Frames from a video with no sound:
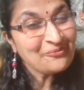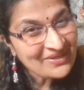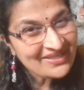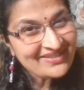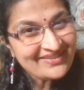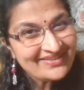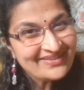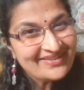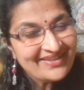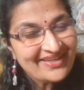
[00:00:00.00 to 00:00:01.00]
me,
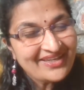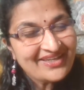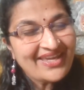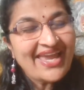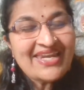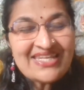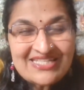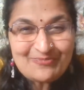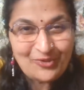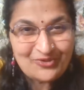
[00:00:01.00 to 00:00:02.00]
any
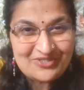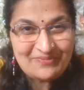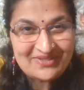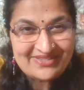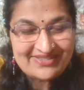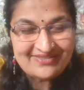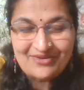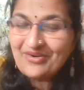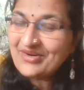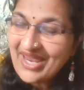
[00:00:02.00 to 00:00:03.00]
sportsperson
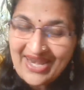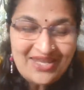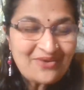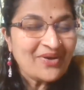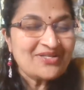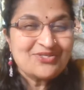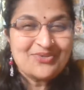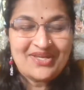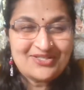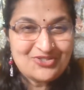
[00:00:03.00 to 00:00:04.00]
or anyone
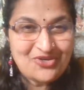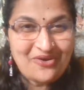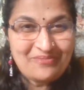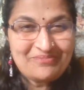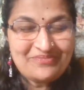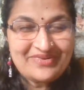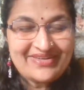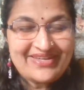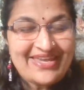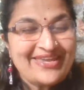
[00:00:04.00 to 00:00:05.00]
doing a job,
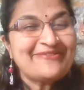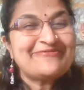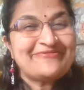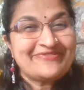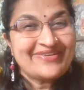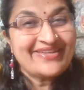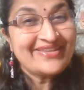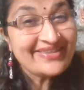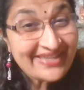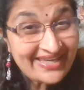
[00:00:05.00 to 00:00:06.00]
if
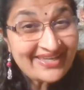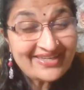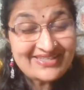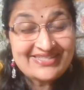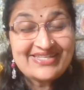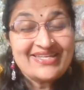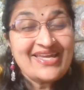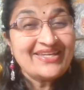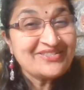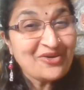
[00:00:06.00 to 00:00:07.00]
they
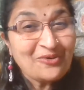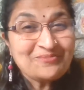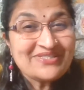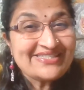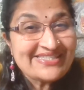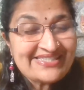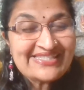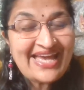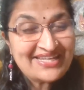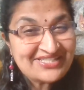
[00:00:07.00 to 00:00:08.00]
adopt this
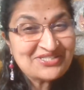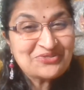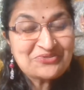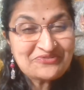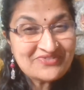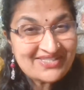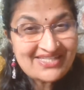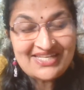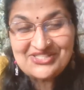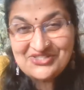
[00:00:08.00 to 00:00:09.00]
attitude of
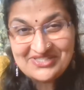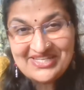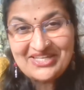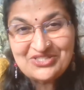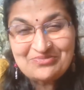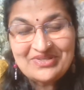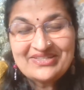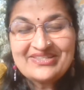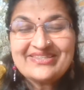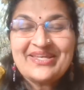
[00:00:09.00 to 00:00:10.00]
detached attachment,
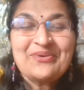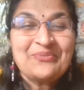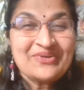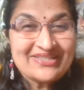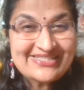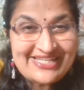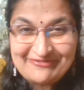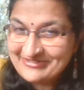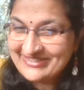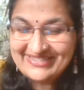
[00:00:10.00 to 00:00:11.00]
they will
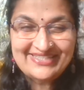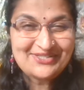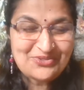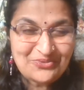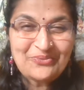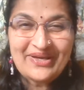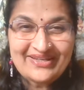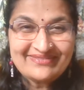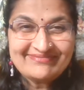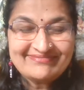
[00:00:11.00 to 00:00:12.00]
definitely do well.
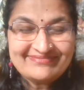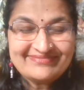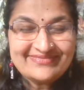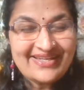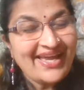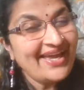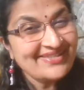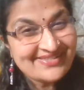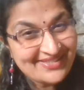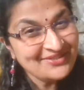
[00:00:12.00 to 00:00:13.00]
And
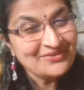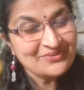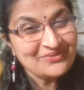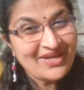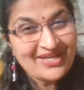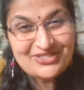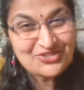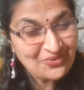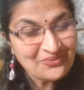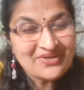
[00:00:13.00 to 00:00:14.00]
Sindhu has
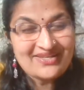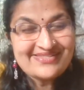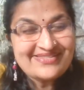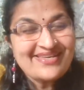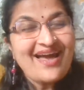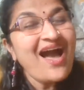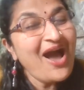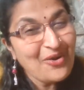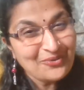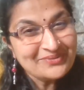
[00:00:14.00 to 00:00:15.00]
shown us how.